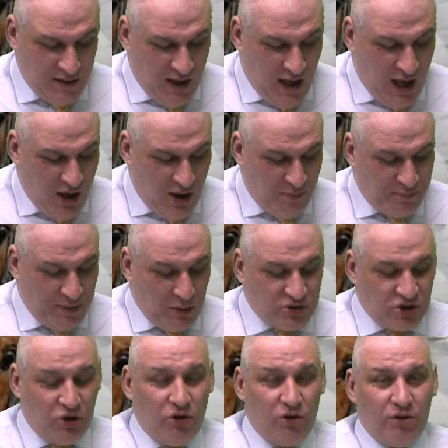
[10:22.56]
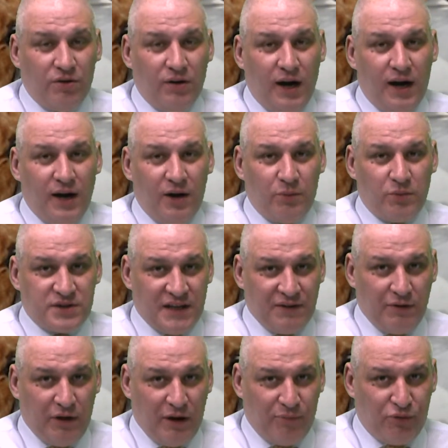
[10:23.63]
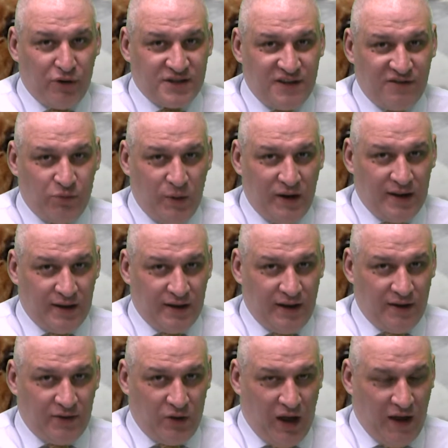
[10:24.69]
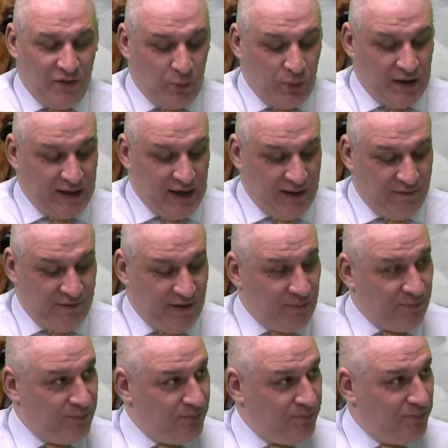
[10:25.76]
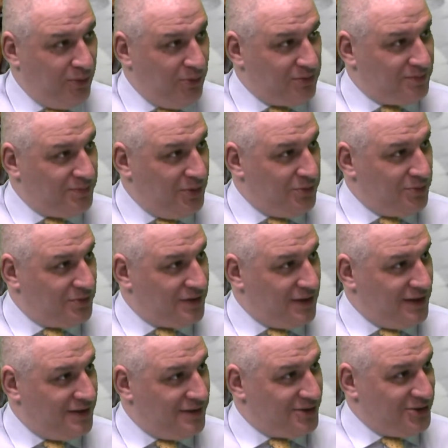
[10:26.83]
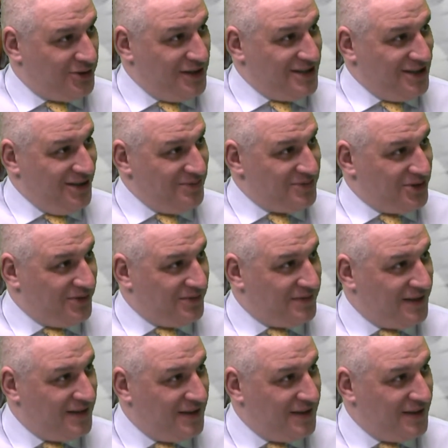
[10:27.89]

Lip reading: Beltor was another impressive winner at the weekend. In fact, pulled the jockey's arms off.